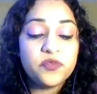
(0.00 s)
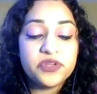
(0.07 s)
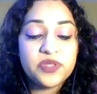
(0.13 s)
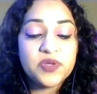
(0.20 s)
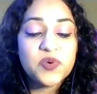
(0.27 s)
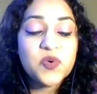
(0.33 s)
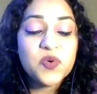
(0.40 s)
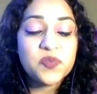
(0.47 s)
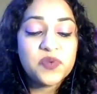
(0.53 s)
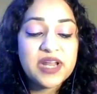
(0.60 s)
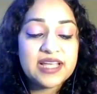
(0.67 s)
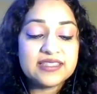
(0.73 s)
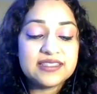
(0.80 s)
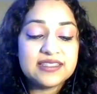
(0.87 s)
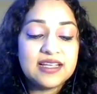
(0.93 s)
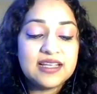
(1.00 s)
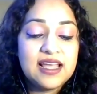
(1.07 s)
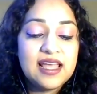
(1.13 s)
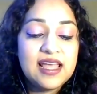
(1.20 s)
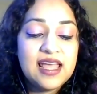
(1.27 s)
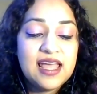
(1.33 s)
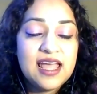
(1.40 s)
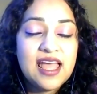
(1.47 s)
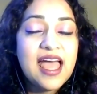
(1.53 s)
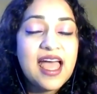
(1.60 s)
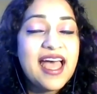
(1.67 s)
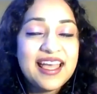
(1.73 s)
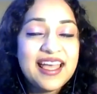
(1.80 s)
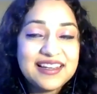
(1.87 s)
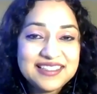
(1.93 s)
for the hopeless,
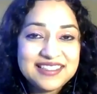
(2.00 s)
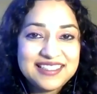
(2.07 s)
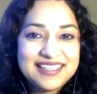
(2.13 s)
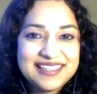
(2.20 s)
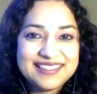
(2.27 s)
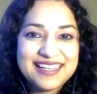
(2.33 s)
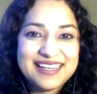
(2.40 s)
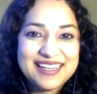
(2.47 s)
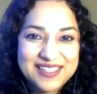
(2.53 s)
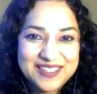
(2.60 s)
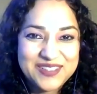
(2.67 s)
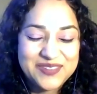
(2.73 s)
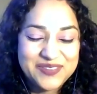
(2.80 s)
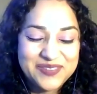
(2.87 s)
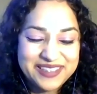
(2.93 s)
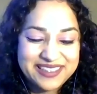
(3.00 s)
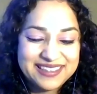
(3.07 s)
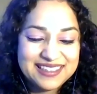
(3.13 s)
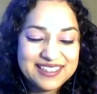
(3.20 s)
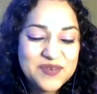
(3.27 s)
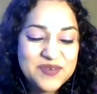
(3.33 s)
and she is an introvert.